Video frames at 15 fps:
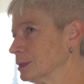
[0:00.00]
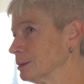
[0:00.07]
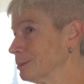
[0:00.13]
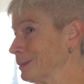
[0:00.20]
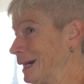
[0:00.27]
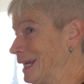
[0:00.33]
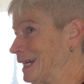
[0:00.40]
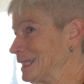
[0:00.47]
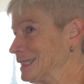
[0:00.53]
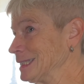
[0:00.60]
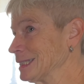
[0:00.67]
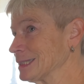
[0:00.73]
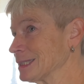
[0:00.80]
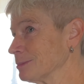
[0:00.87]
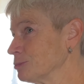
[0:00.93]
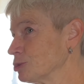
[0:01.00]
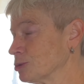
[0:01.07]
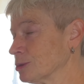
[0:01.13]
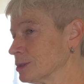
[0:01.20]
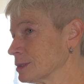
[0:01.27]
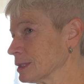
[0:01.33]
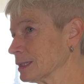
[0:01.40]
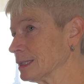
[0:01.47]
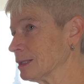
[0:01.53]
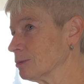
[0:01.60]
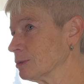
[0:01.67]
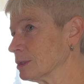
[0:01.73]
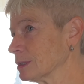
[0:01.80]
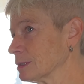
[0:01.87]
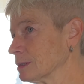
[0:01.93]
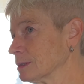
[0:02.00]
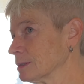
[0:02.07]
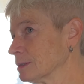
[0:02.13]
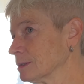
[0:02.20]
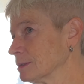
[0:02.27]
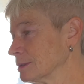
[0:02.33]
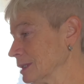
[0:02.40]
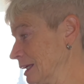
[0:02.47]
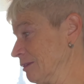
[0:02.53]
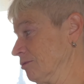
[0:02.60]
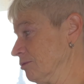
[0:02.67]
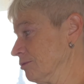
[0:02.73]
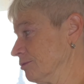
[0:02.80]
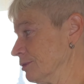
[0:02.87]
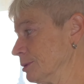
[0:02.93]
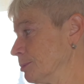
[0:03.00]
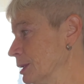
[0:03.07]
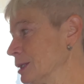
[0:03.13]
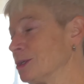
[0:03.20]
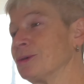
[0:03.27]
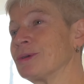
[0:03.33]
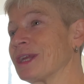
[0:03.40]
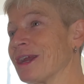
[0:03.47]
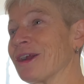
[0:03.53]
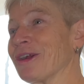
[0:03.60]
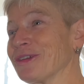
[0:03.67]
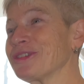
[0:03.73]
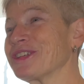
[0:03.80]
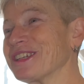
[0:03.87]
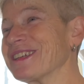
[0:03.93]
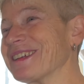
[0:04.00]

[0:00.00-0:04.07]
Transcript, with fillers: my ideas. I'm sure it's like that with everybody who cares.